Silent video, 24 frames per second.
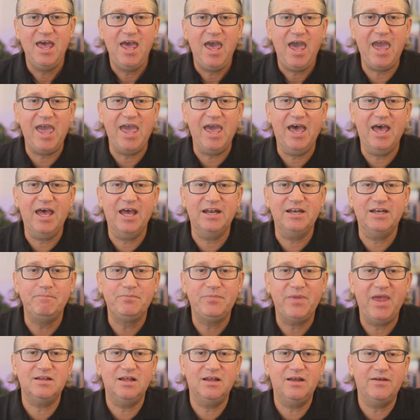And
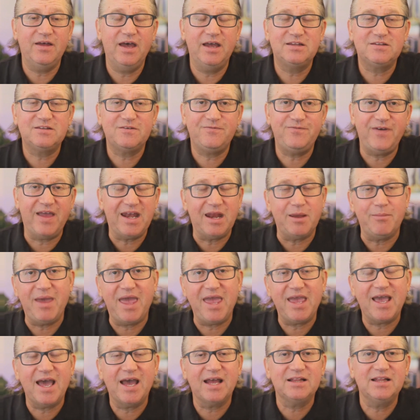it's Fannie Mae
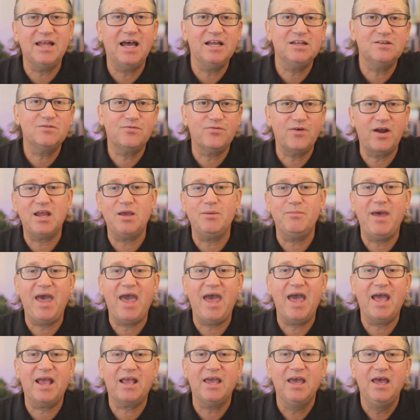guidelines, Freddie
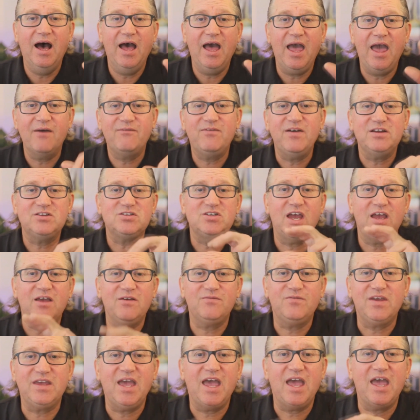Mac, FHA,
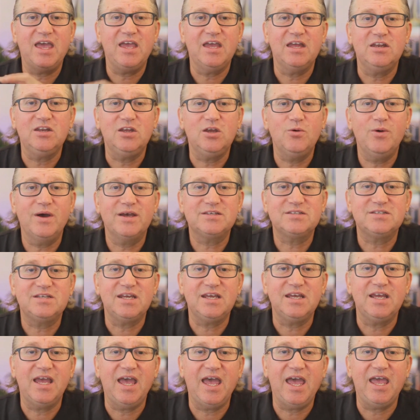VA, and
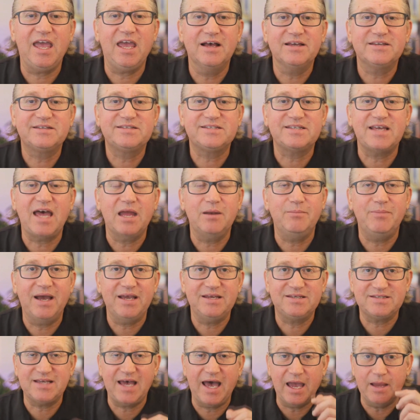USDA side by
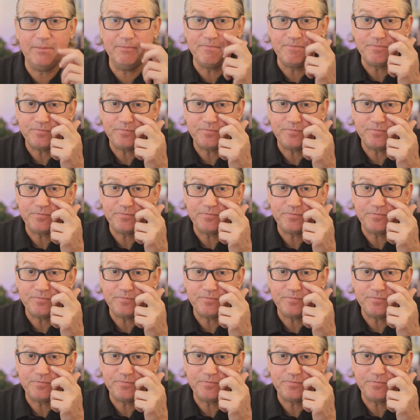side.